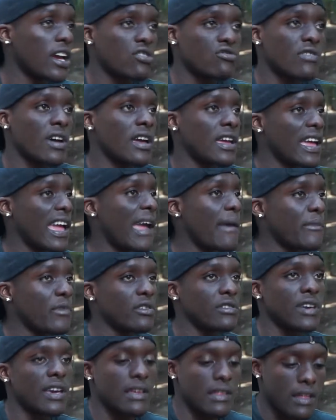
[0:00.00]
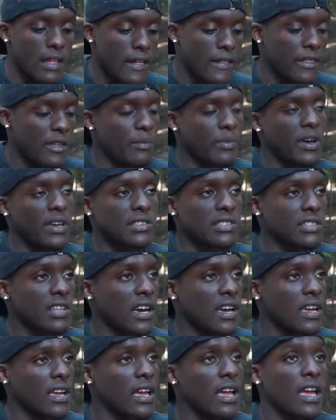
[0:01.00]
I try and emulate the best
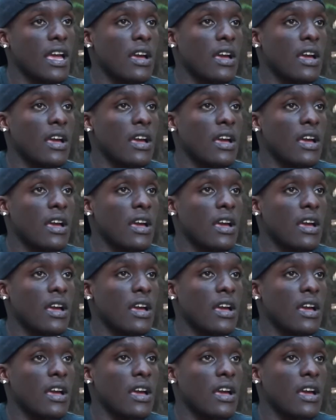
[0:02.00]
light.